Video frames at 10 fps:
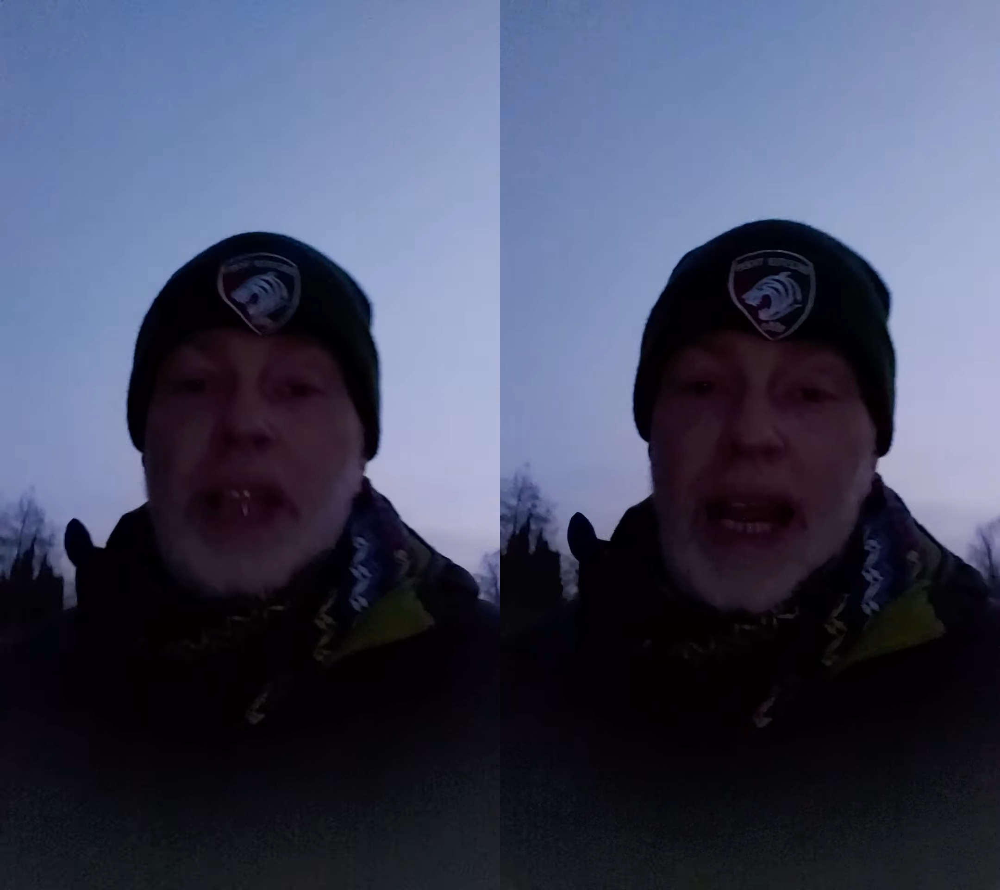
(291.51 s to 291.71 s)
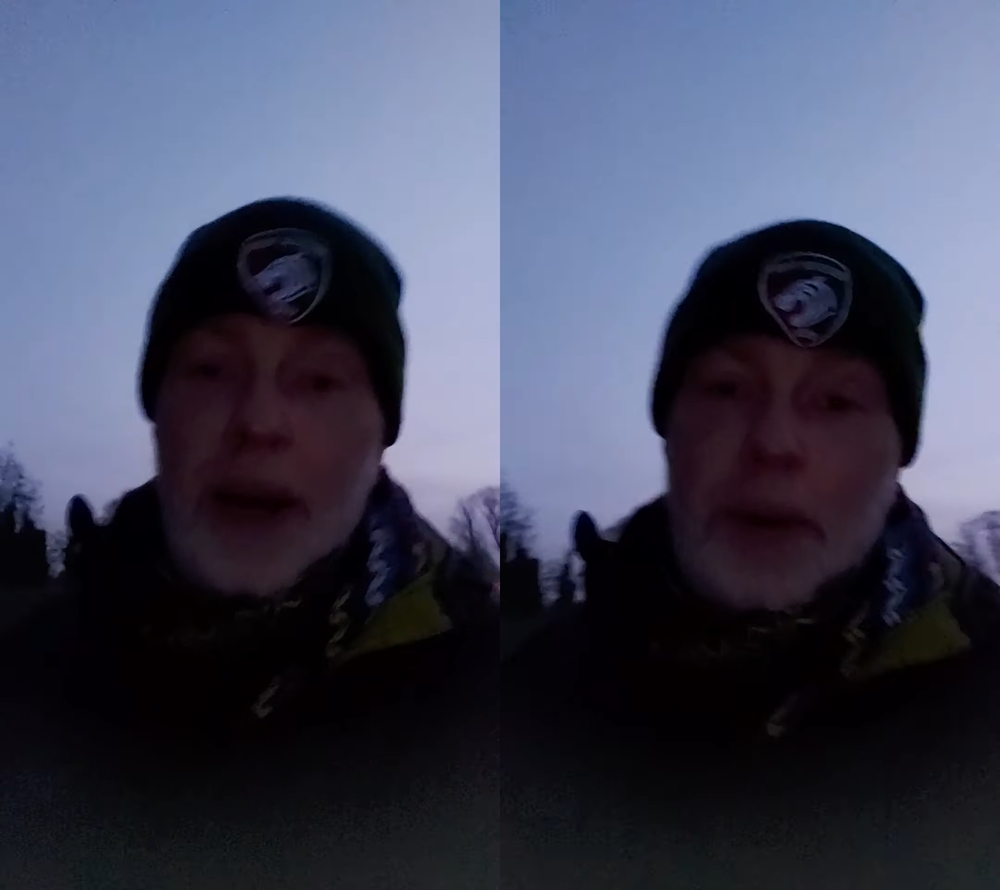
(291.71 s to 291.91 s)

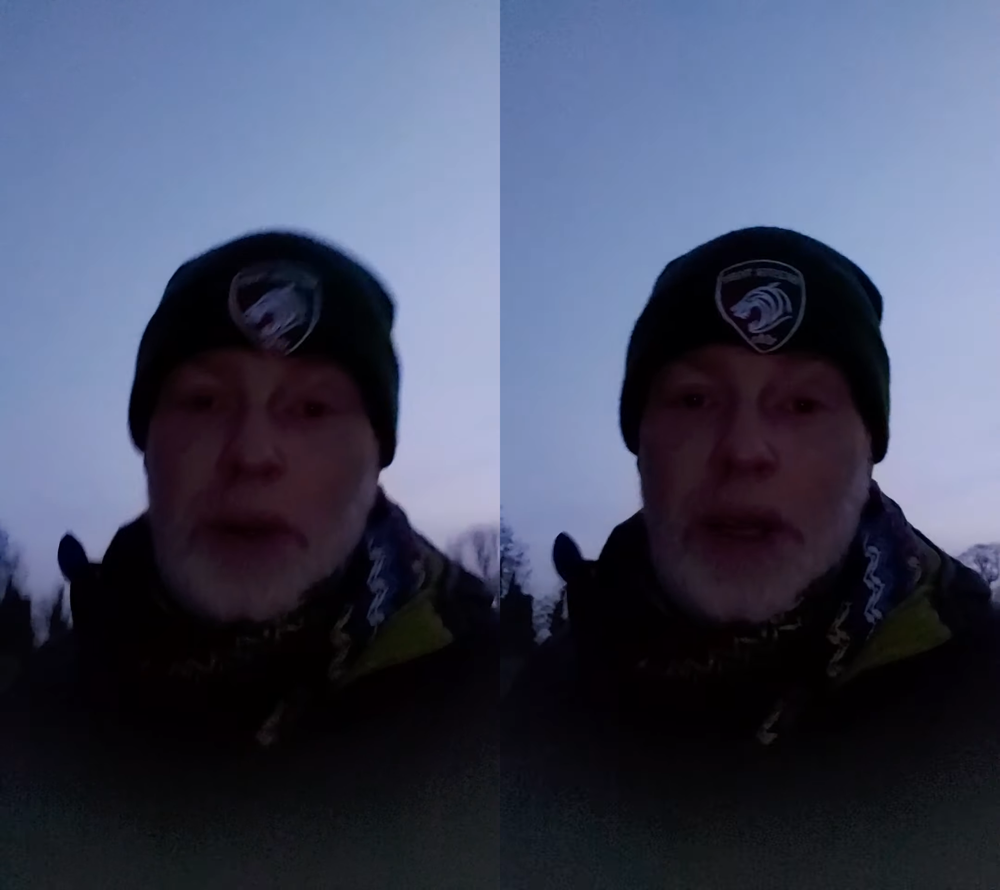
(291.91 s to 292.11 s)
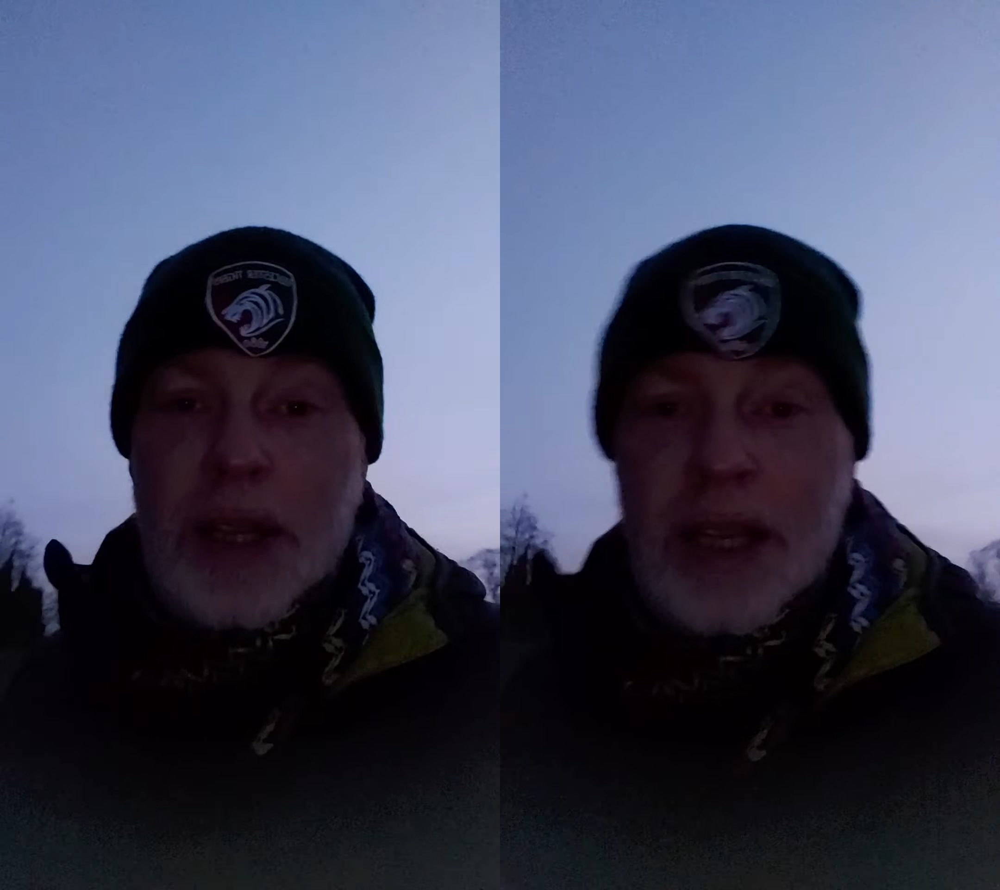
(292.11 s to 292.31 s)
down